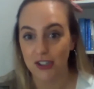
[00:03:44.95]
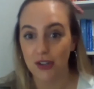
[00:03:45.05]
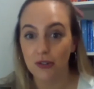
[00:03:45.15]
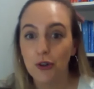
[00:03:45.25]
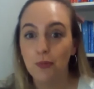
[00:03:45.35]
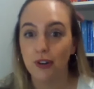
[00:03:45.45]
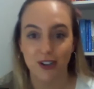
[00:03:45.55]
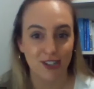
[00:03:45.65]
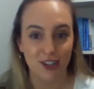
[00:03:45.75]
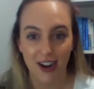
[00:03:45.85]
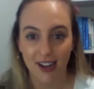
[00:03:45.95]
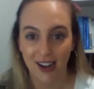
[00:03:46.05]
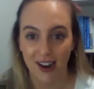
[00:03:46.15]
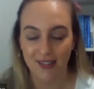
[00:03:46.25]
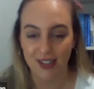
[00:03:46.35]
So Loop, we're designing
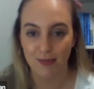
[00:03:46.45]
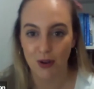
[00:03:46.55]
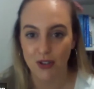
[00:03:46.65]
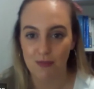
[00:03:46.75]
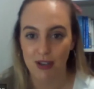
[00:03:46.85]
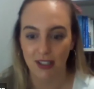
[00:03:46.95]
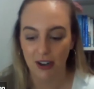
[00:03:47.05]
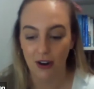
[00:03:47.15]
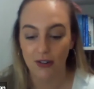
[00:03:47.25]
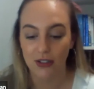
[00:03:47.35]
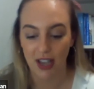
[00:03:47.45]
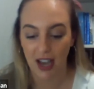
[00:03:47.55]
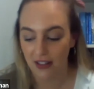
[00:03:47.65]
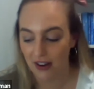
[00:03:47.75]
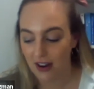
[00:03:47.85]
out of disposability
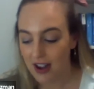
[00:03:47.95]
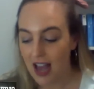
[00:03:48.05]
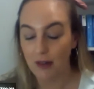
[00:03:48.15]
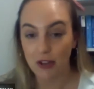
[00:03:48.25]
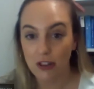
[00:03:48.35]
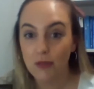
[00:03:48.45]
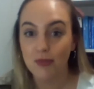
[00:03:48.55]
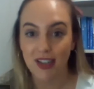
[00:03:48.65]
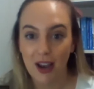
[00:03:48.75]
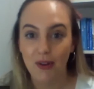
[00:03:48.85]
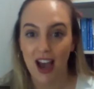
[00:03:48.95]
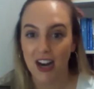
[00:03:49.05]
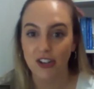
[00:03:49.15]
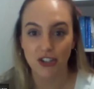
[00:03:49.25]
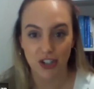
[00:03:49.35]
altogether. And with Loop today, we
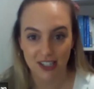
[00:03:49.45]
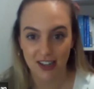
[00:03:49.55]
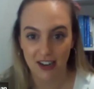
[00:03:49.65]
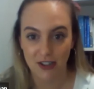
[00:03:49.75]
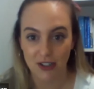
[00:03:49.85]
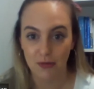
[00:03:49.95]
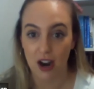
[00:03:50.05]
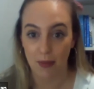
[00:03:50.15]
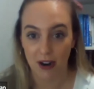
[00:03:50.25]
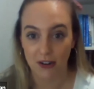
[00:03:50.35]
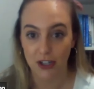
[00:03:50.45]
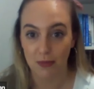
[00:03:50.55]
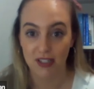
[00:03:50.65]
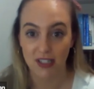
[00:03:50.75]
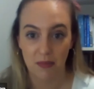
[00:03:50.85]
actually just announced our
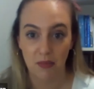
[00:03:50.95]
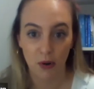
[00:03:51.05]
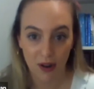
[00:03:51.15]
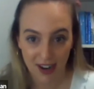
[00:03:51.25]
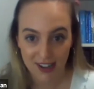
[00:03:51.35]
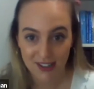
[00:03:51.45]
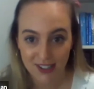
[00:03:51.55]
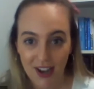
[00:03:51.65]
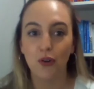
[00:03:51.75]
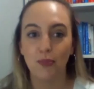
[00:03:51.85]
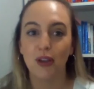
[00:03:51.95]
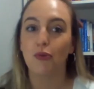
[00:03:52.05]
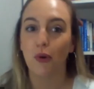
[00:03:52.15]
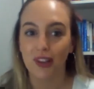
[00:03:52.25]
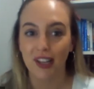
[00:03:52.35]
partnership with Tim Hortons, who will be
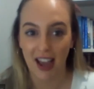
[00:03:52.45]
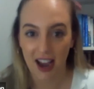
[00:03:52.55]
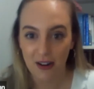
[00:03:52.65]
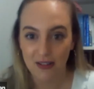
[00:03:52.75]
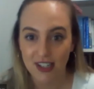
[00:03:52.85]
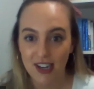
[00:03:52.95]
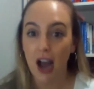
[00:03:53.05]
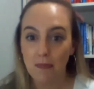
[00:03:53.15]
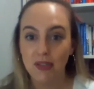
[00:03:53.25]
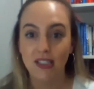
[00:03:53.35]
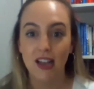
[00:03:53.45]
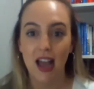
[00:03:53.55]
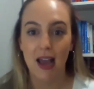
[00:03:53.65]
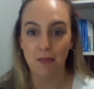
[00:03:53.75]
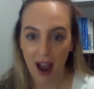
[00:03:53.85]
rolling out cups
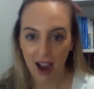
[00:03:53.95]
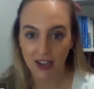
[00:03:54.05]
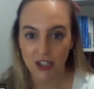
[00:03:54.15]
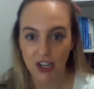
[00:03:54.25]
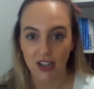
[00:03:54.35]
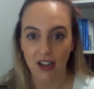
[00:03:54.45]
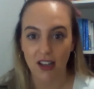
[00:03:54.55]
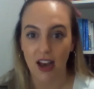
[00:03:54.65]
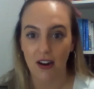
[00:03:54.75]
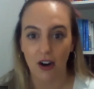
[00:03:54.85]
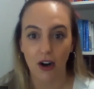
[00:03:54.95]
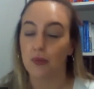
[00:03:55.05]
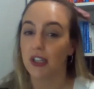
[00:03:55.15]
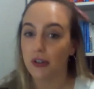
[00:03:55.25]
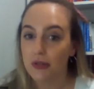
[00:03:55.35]
and packaging that are
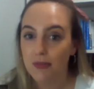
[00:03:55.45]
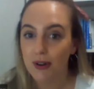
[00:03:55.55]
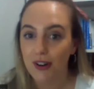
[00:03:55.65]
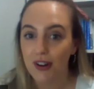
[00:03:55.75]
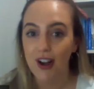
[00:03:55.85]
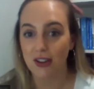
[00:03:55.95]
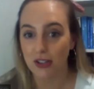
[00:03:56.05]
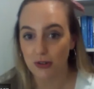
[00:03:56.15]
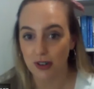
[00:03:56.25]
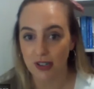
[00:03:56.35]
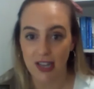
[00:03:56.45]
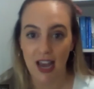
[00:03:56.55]
reusable in their stores.